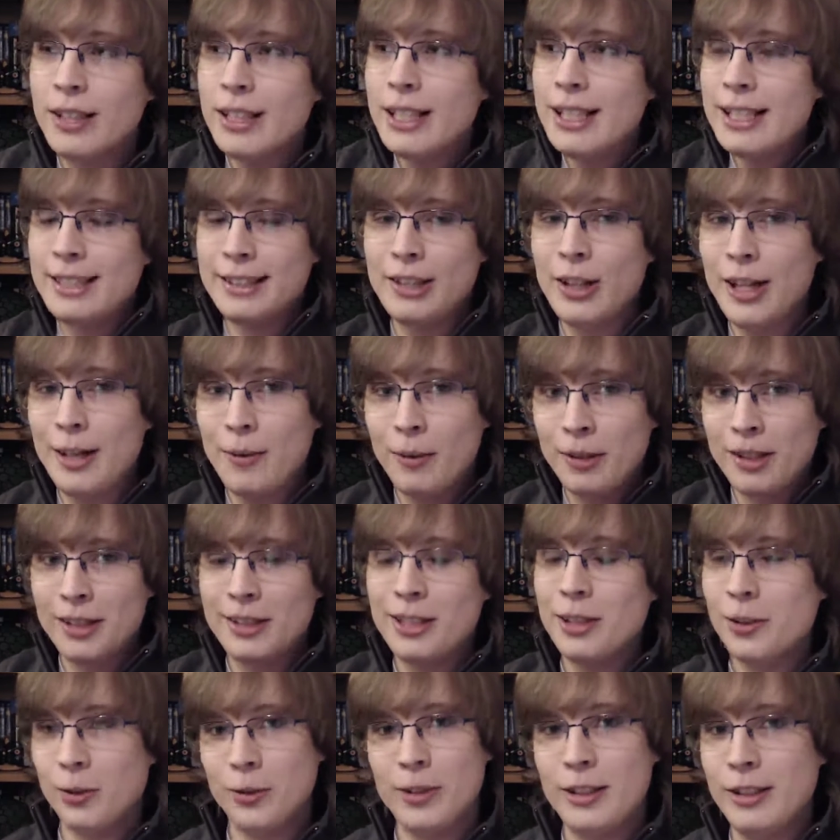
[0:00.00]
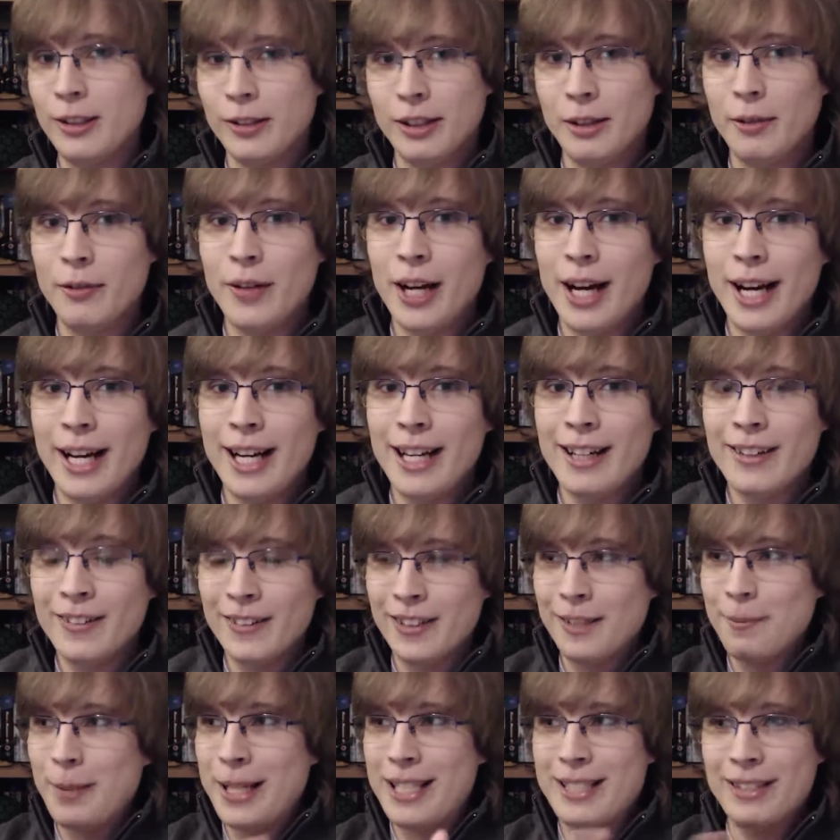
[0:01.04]
It's like one or two, or they're not going to fight, or
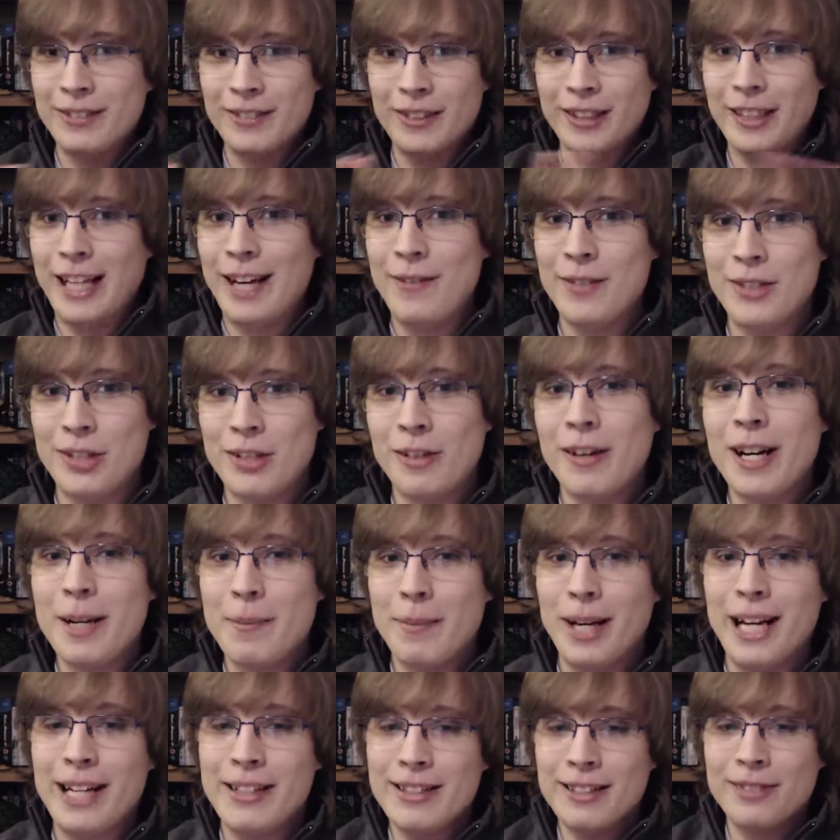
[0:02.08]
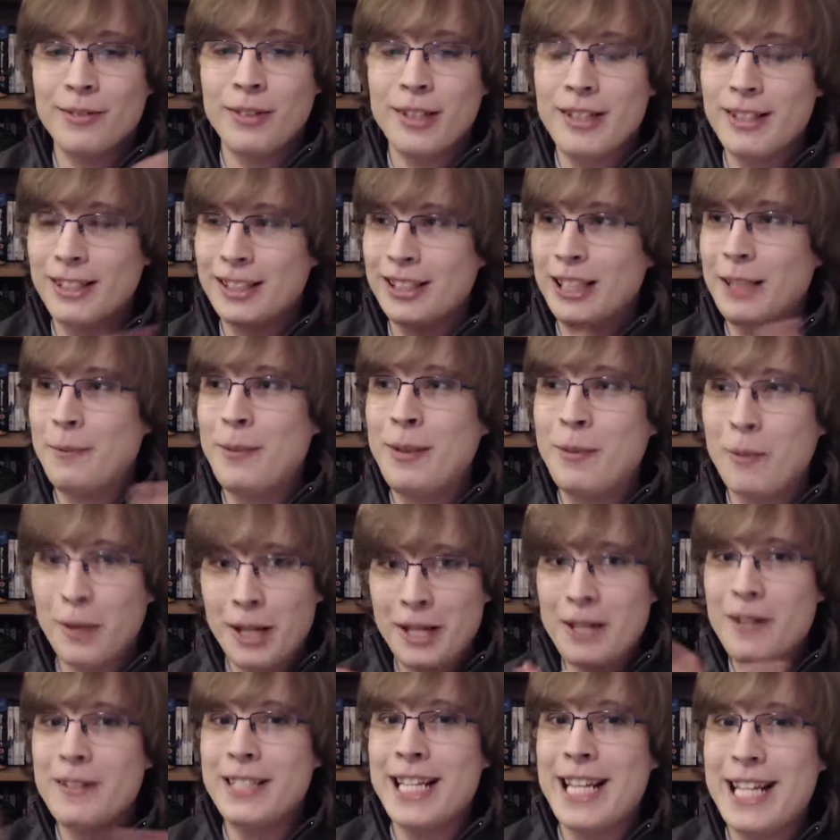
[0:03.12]
they're basically not going to have a stride match. It's one of
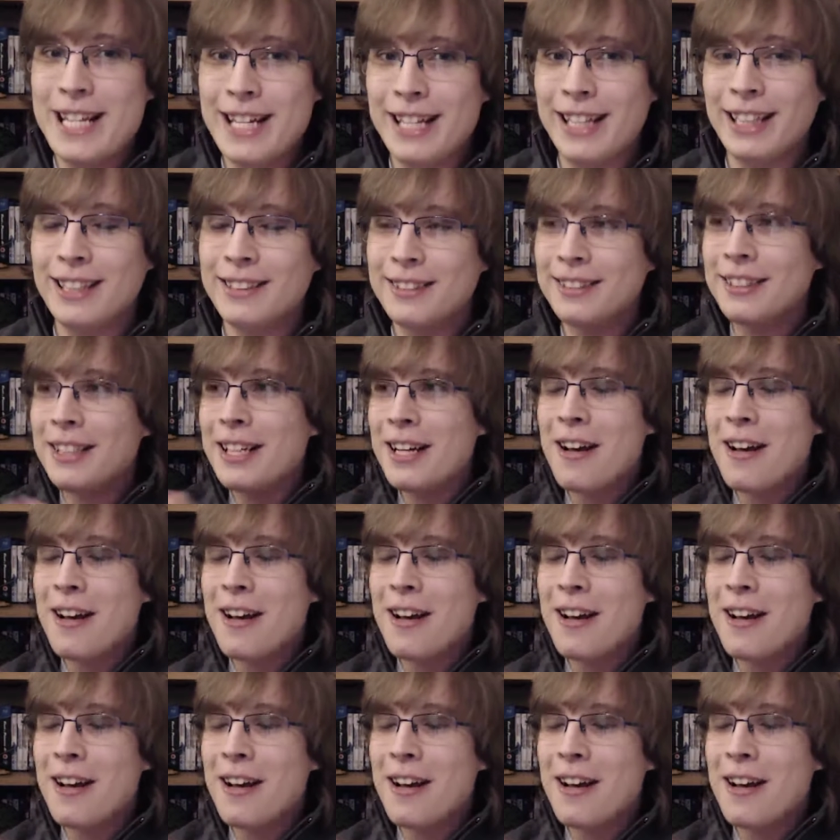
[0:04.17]
those endings.